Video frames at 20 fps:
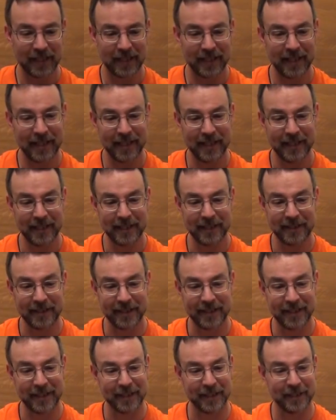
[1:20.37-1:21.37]
and
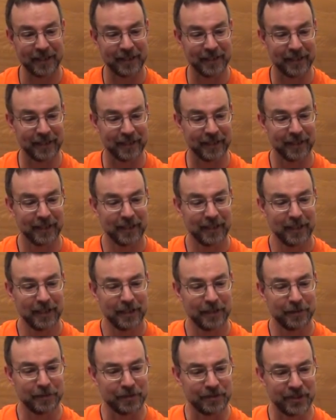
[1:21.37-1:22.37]
then
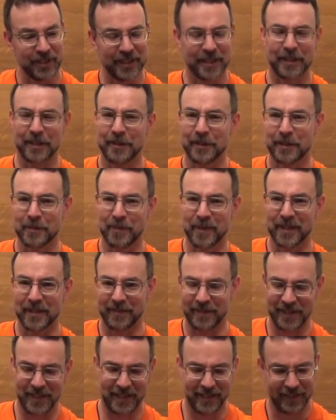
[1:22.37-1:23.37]
we'll take a look a bit
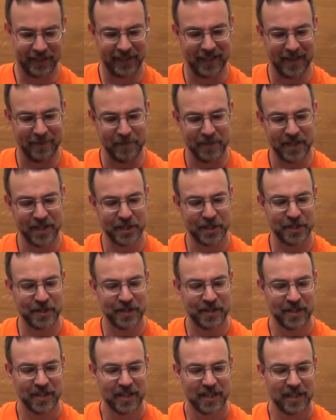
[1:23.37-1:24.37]
at the
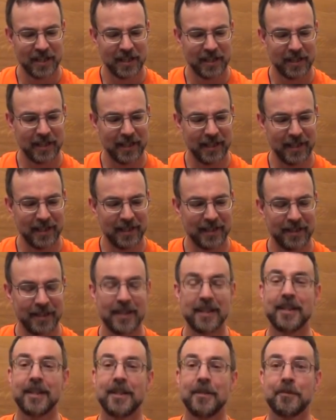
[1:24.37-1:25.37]
ammunition, and
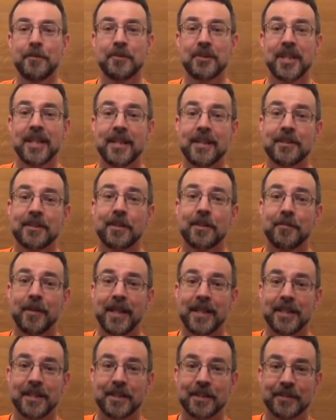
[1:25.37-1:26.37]
then we'll take it to the
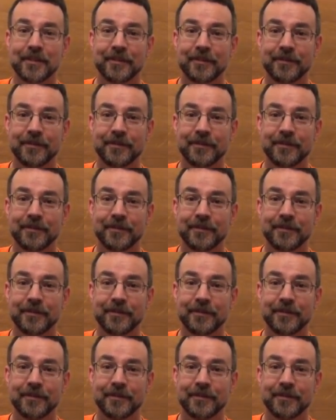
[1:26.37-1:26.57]
range.